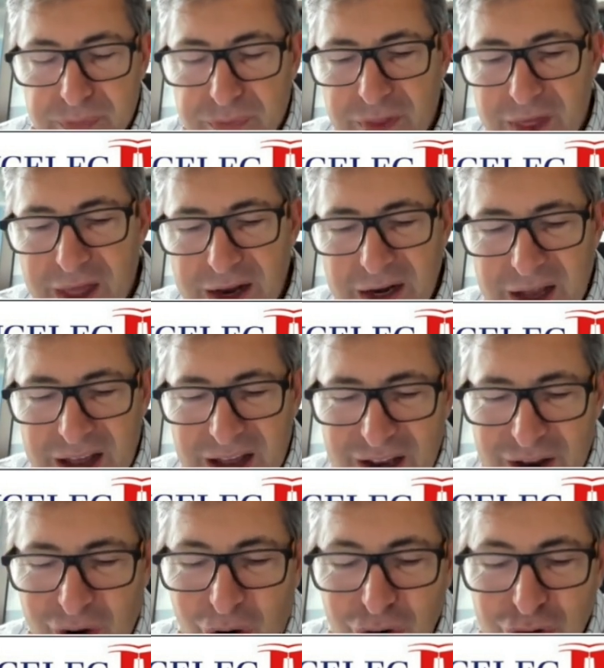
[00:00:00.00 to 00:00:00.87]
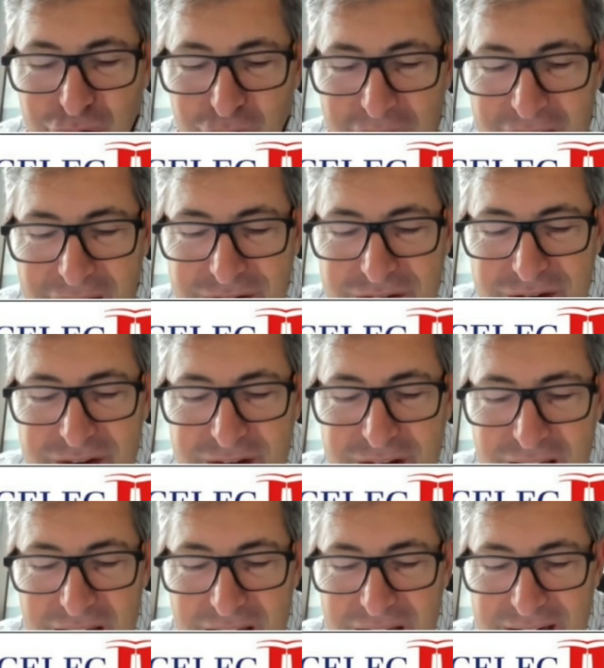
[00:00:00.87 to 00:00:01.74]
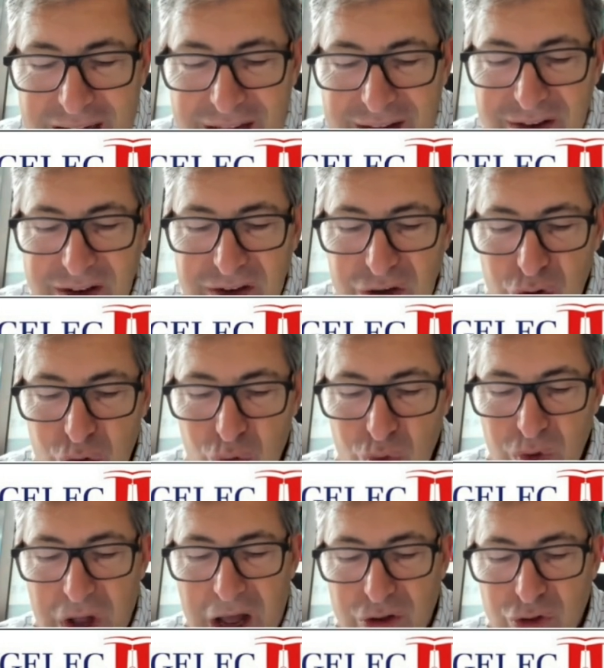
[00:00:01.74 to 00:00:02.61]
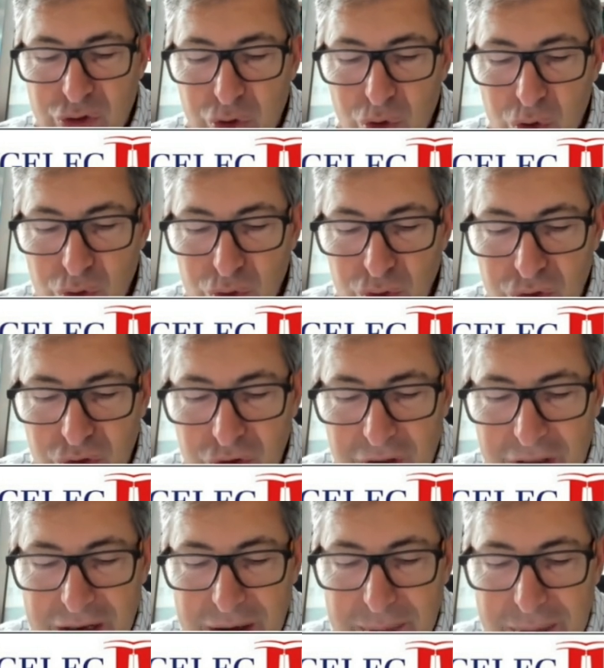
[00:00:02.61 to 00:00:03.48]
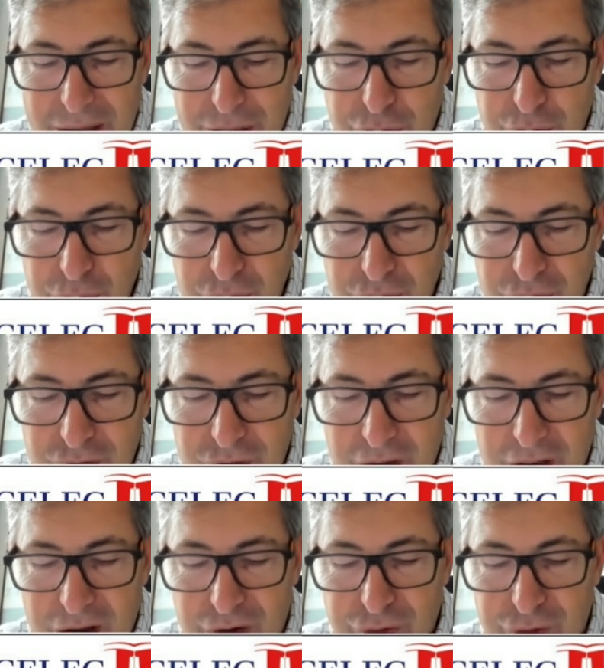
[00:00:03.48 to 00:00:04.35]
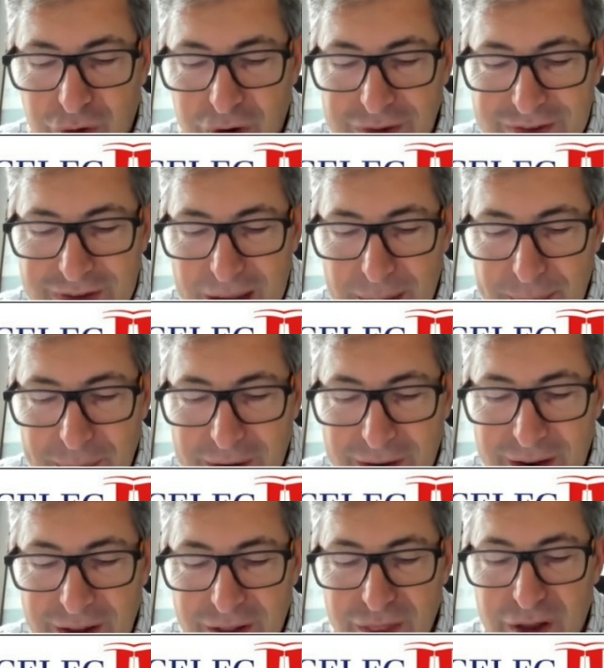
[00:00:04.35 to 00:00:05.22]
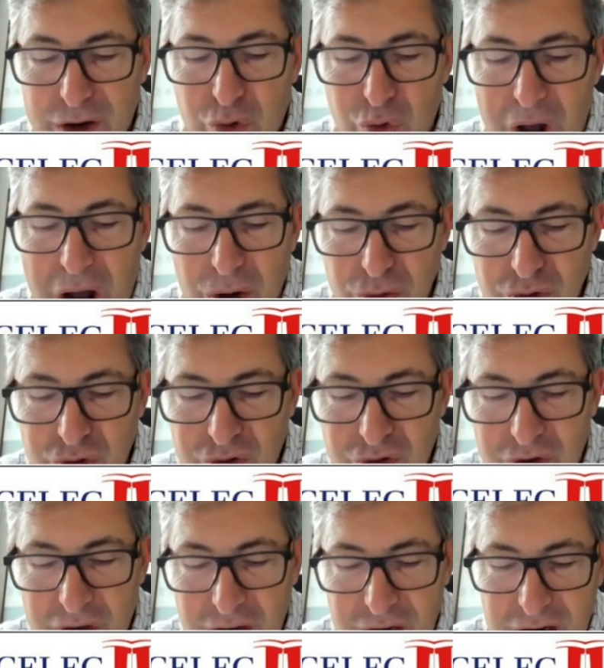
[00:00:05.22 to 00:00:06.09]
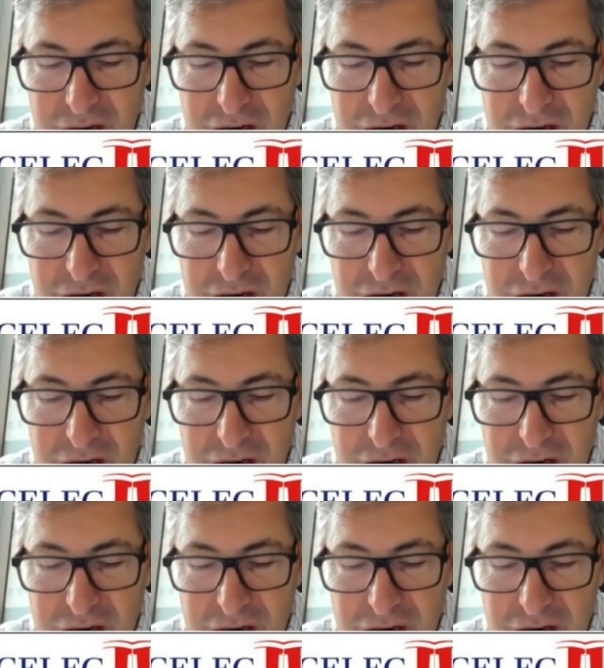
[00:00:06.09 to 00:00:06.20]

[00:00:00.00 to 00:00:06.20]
then uh, he also asks, uh, can the new uh, tools and methods uh, for tapping the crowds